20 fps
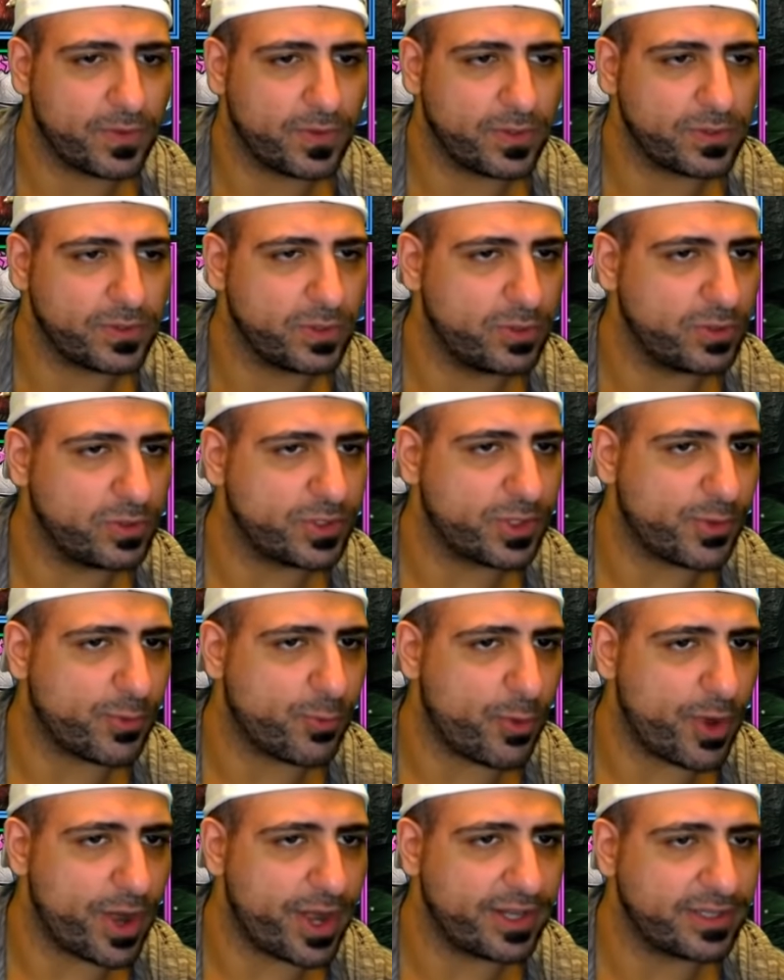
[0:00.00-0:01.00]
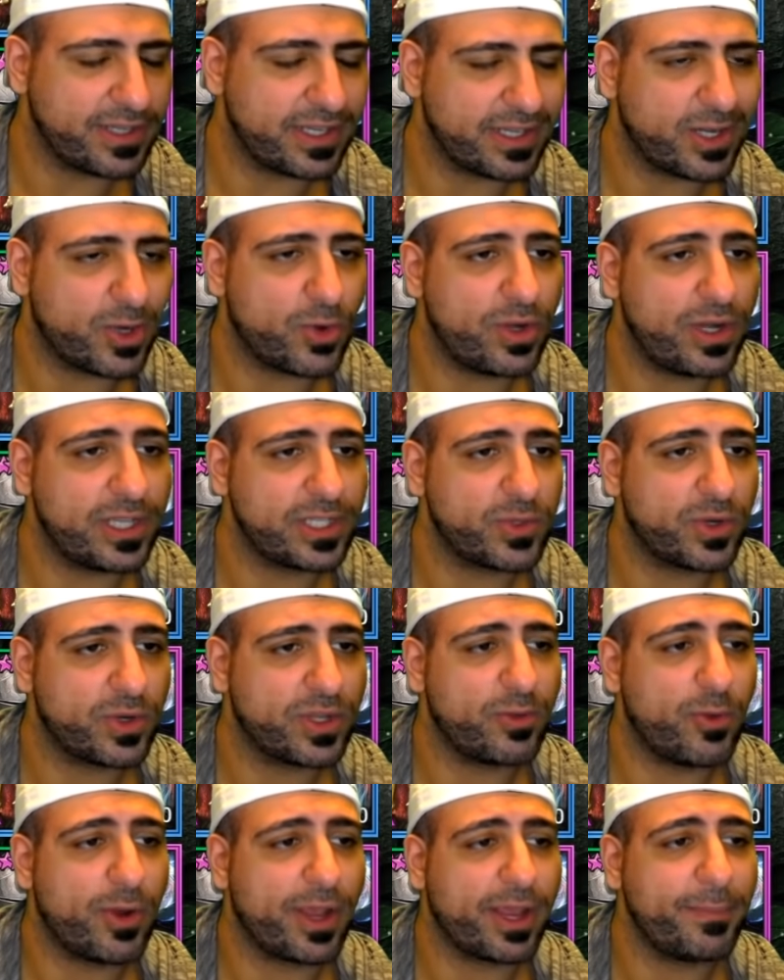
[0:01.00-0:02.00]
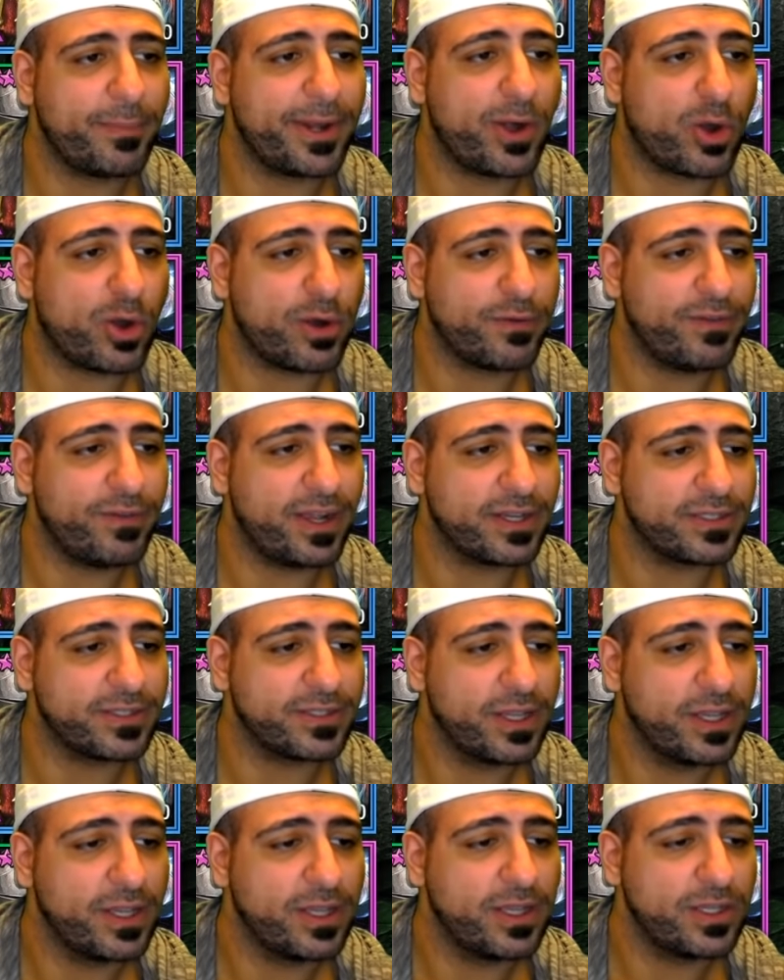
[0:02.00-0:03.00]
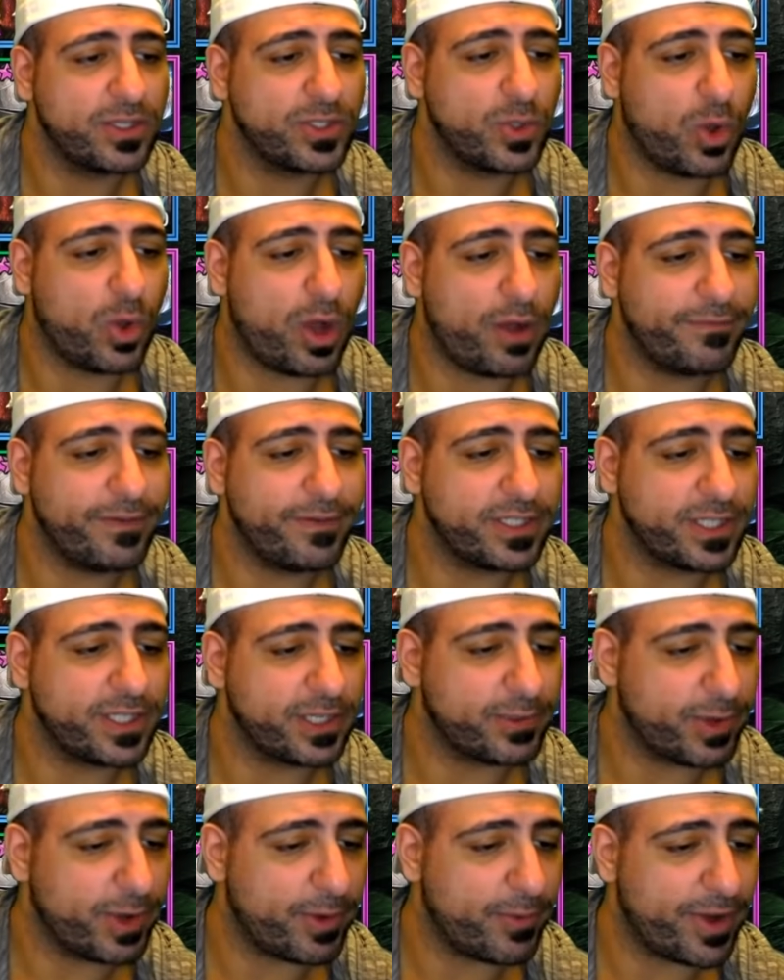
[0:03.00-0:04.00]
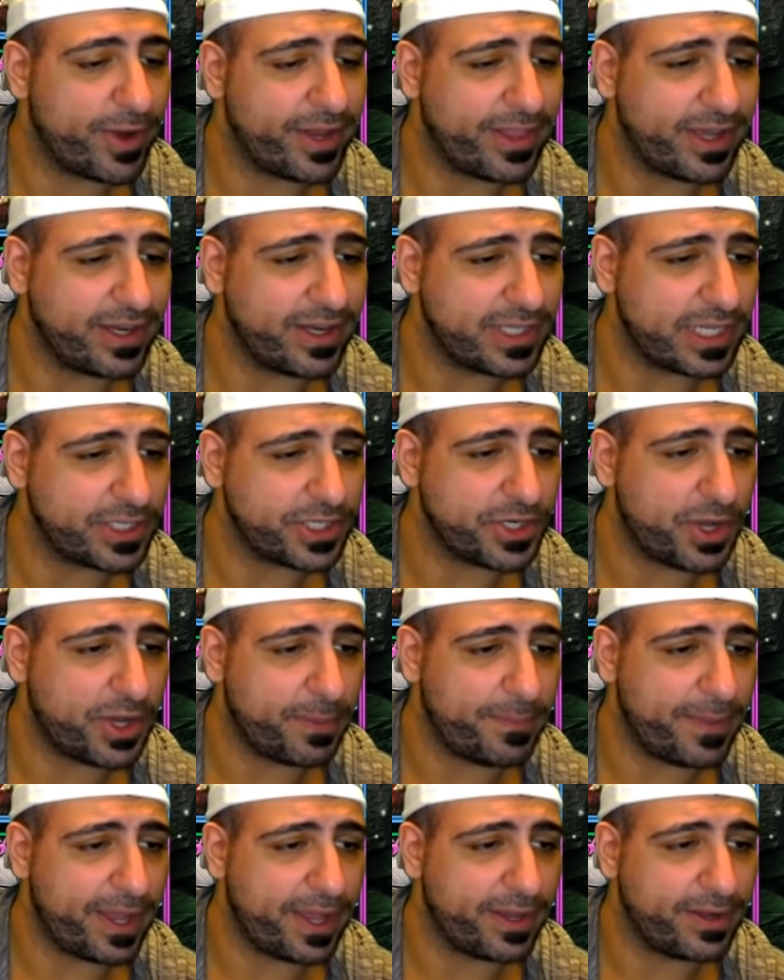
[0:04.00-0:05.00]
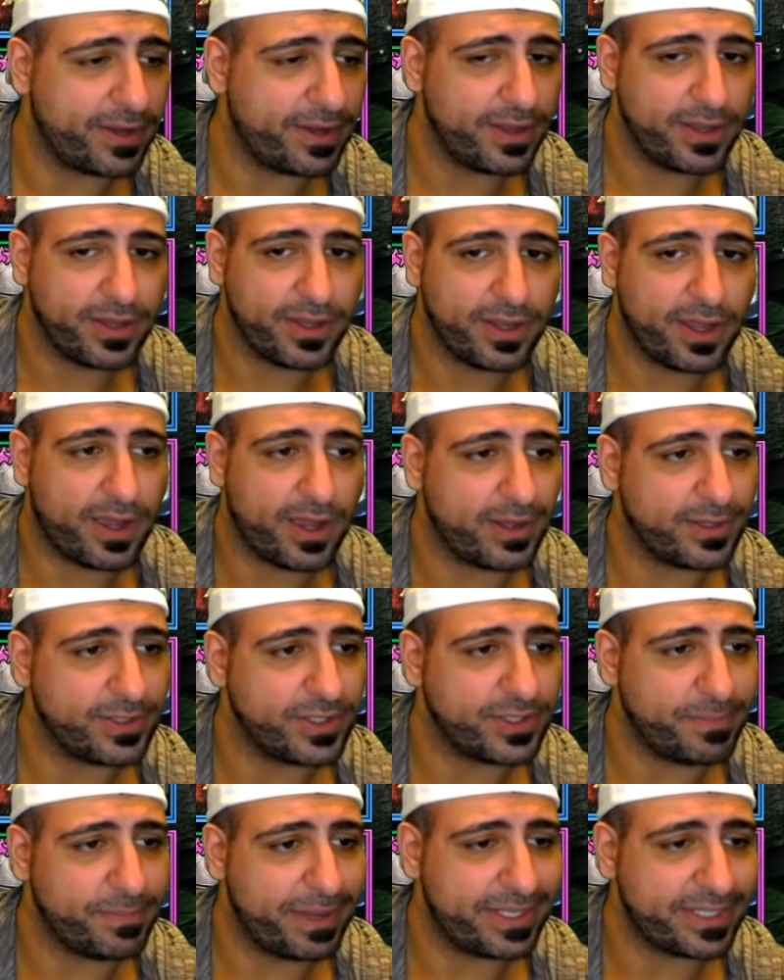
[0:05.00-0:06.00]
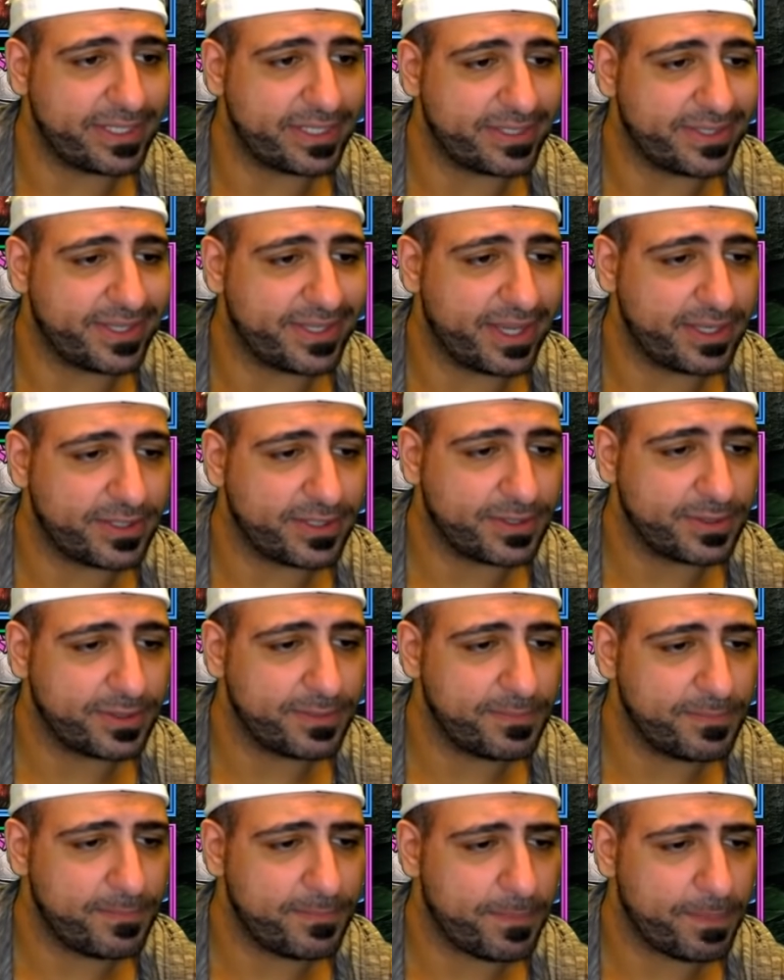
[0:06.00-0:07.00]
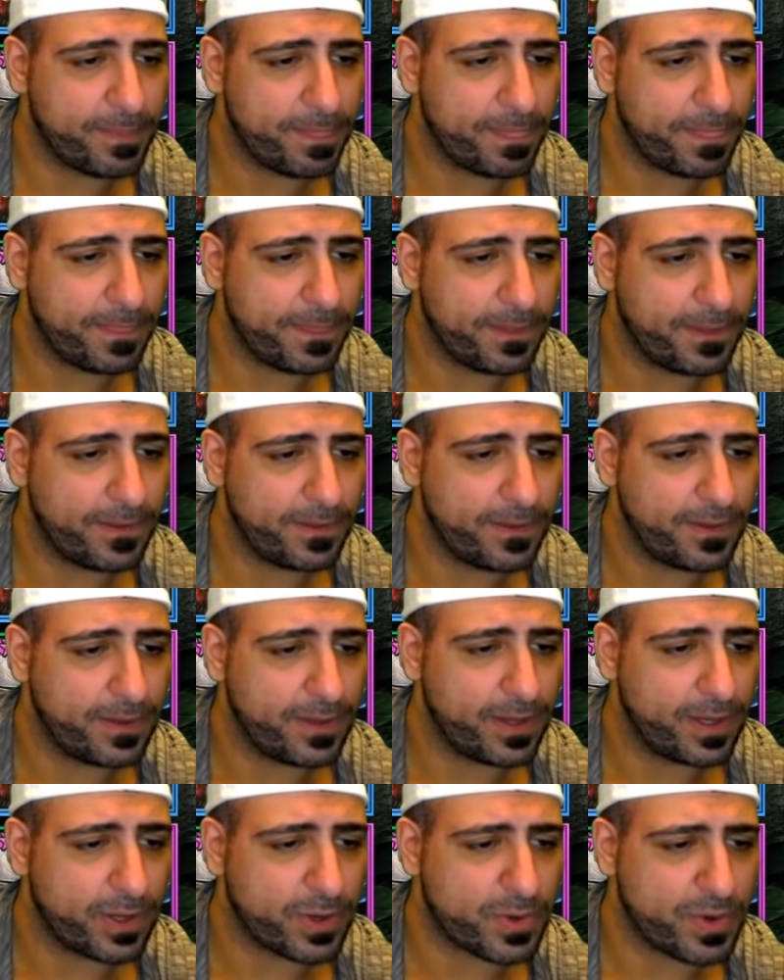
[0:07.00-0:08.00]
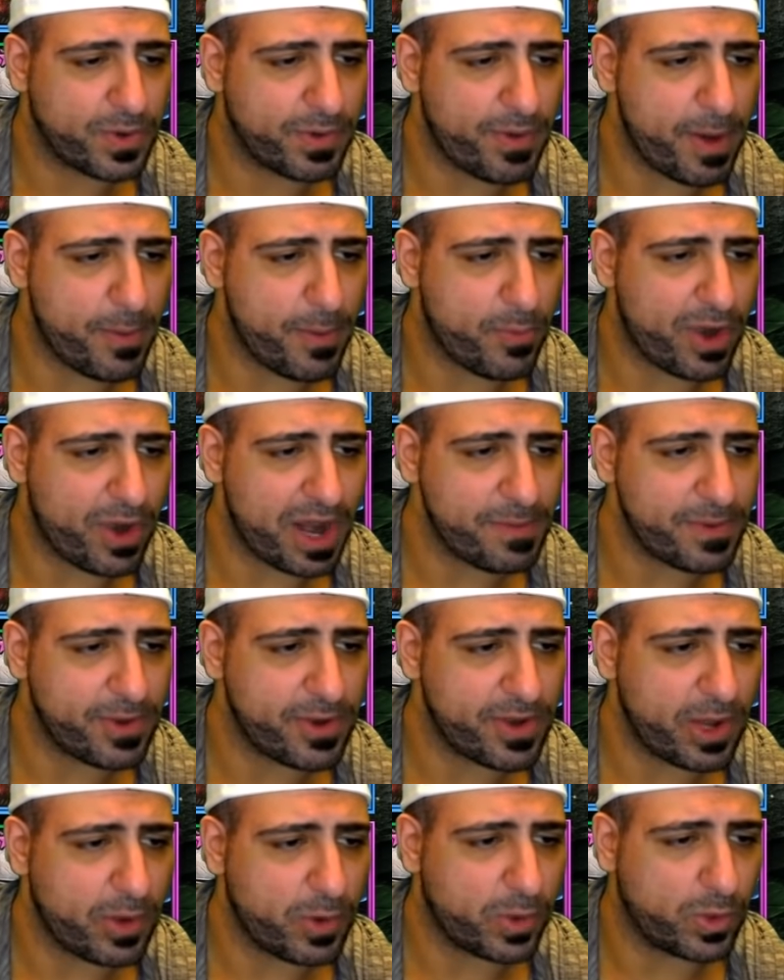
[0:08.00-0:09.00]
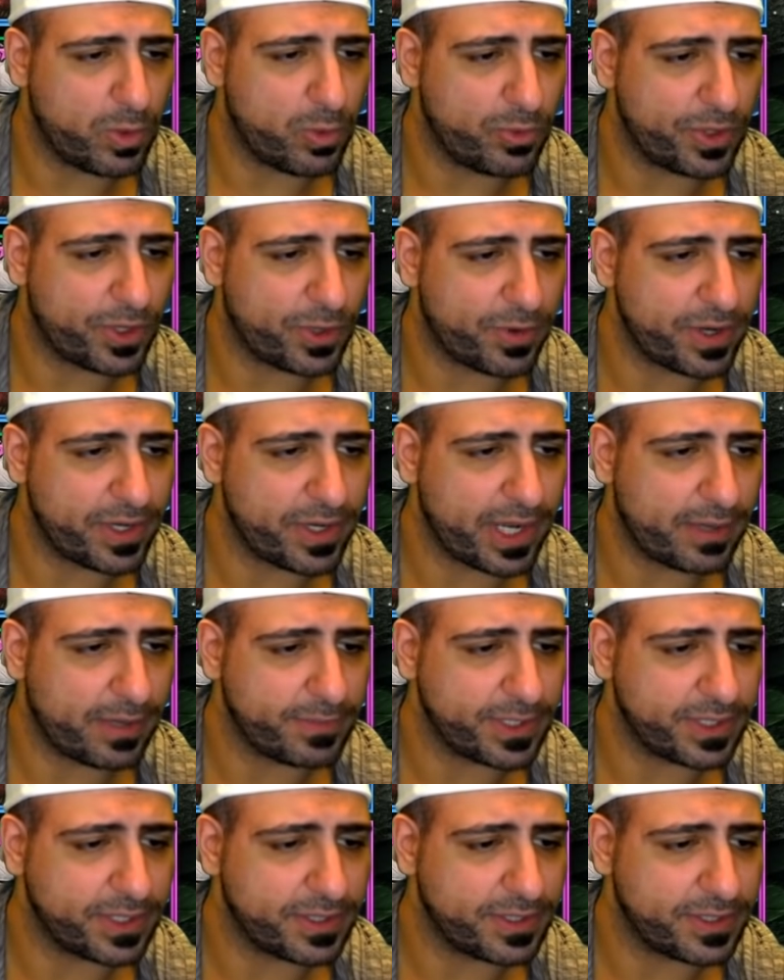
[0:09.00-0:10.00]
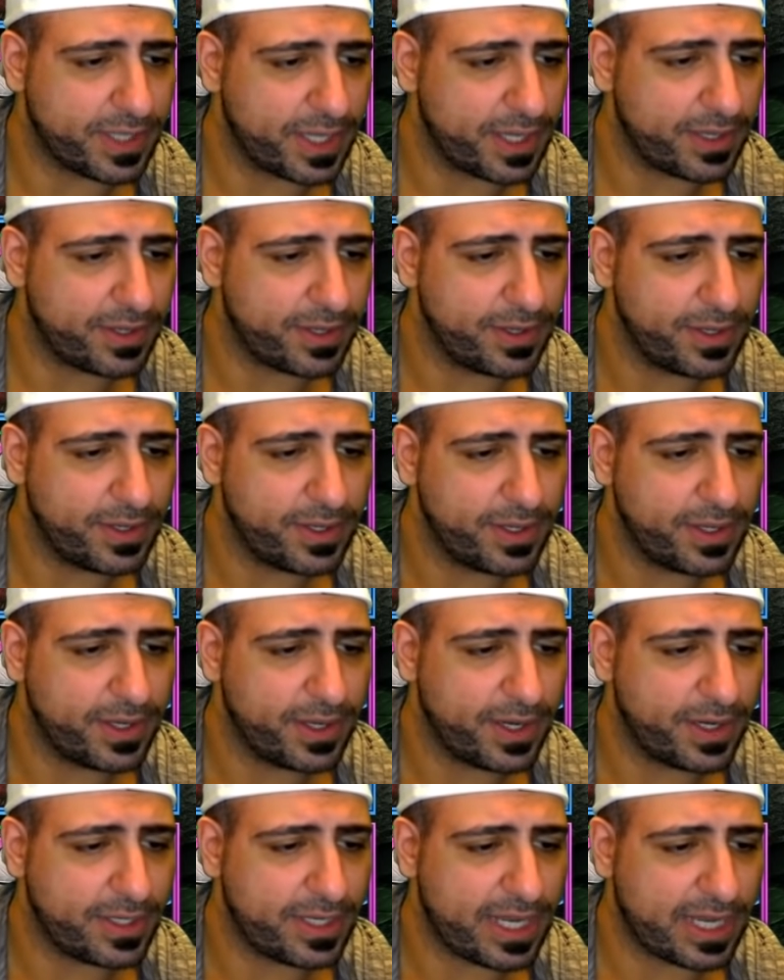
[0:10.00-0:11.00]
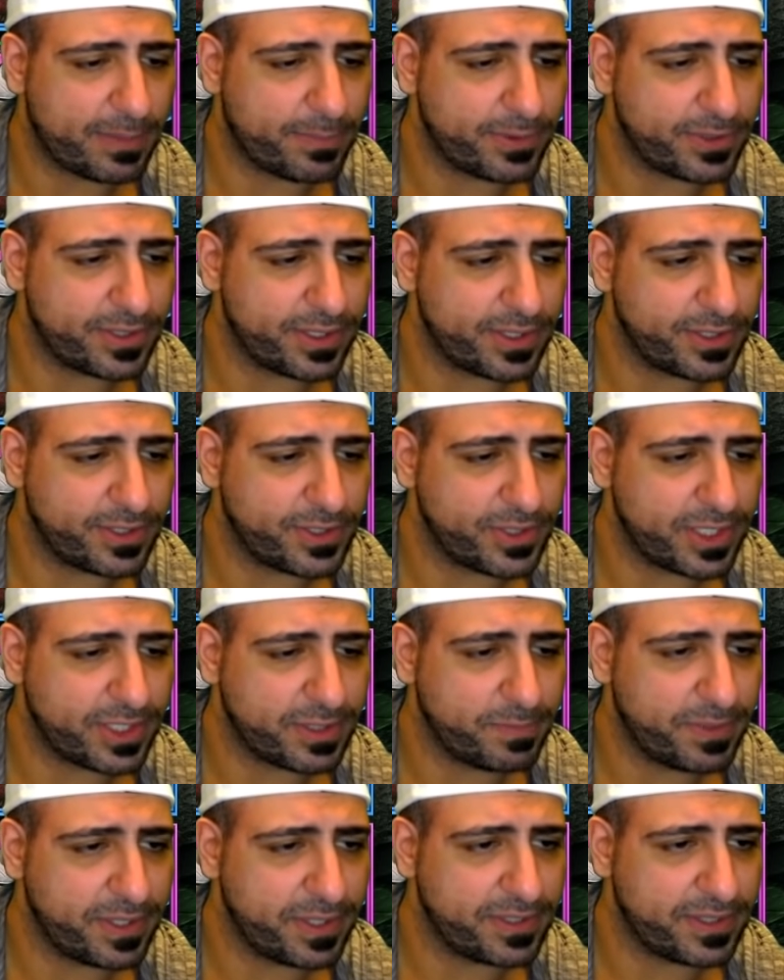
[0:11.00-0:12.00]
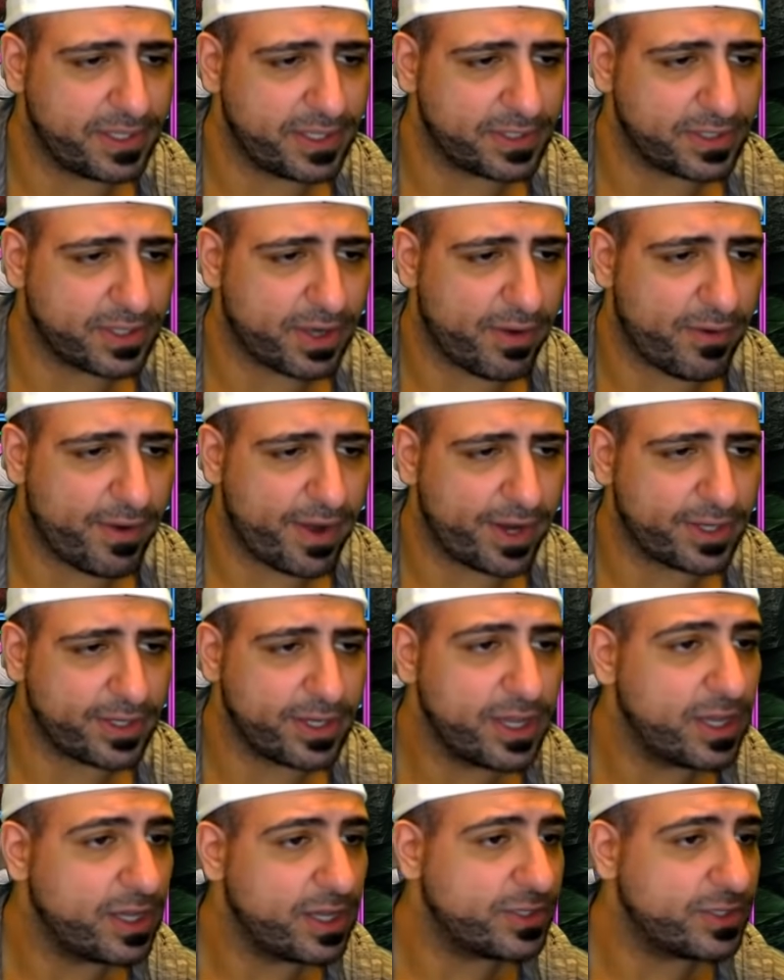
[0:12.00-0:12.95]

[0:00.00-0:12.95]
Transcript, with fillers: So those are the ratings. Let's look at the recommended artifacts. So offense and crit rate, that is actually not bad. Just basic sets. Crit rate primary, I would go with the crit damage instead. Attack percentage chest piece, that's correct.